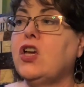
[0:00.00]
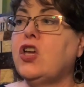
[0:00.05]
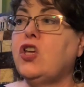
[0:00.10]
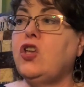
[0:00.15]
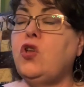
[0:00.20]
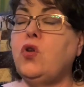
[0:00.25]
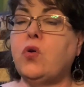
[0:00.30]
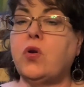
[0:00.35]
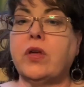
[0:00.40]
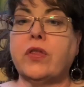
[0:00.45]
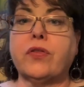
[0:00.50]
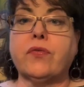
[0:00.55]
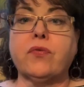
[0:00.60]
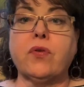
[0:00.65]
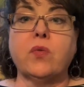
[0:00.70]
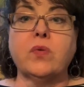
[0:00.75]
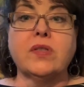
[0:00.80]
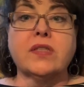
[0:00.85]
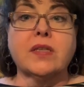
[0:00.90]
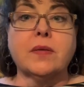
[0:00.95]
You could
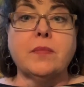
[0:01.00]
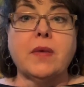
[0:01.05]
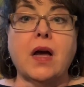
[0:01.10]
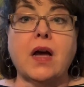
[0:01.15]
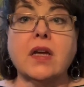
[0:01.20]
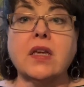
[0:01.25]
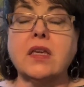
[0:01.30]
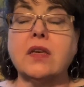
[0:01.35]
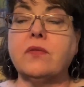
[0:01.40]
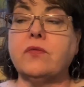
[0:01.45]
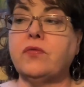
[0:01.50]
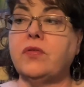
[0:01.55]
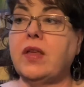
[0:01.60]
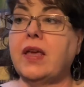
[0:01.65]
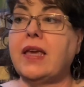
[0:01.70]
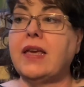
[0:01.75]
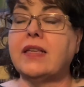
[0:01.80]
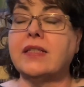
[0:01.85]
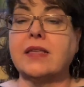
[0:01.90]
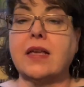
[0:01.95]
throw in some onion
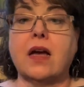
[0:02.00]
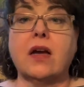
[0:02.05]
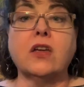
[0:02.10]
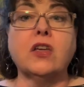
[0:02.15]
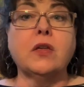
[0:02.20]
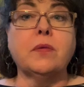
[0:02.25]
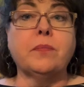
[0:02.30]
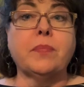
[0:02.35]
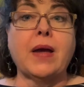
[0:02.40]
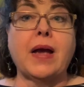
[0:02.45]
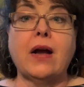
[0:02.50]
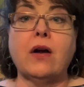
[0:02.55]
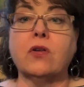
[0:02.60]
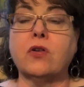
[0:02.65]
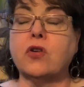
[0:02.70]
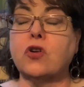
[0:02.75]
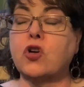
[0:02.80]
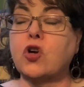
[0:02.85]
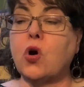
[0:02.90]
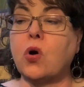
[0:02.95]
flakes, onion
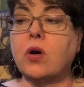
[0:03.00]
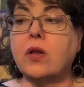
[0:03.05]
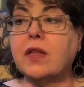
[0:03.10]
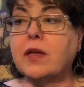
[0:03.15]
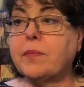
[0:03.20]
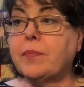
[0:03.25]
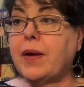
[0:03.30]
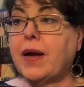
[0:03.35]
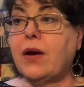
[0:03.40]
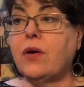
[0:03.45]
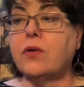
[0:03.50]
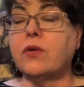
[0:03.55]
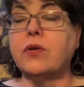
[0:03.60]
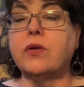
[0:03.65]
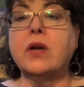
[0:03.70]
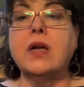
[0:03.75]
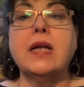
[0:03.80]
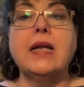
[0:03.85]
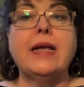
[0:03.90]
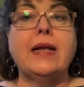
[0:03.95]
powder, garlic
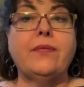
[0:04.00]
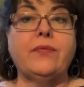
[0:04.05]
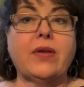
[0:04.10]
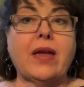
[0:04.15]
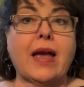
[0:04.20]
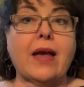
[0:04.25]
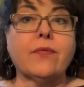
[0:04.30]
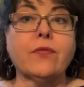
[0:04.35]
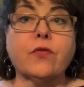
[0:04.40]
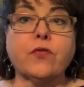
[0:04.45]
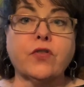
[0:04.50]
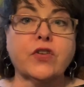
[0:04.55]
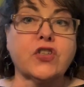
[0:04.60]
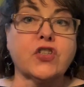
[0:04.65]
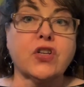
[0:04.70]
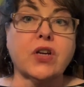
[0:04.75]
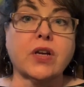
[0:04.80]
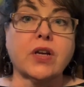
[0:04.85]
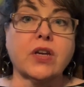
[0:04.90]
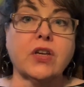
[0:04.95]
powder. If you have a
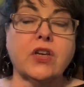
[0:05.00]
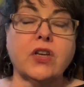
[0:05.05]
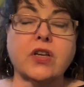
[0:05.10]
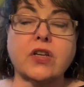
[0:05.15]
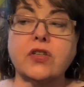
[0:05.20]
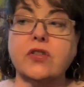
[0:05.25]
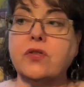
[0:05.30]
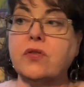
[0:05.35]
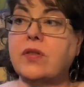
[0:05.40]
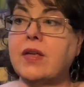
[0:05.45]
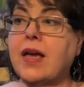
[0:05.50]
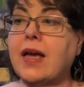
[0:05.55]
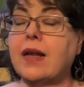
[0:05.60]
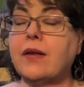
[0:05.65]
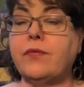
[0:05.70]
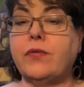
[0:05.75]
fresh onion, you can do that.